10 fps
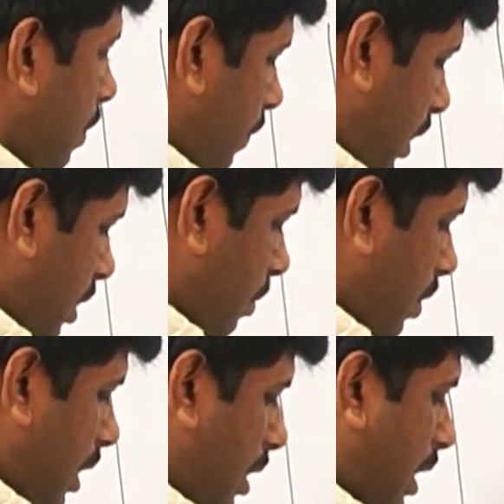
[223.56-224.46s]
of
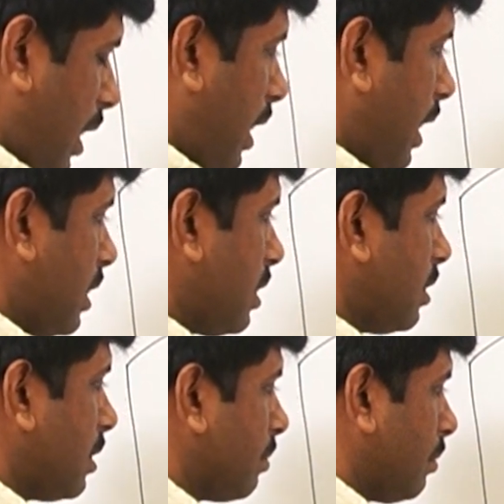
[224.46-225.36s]
intermolecular
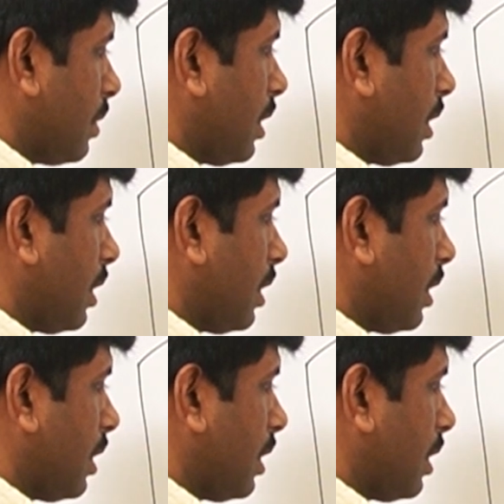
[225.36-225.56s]
attractions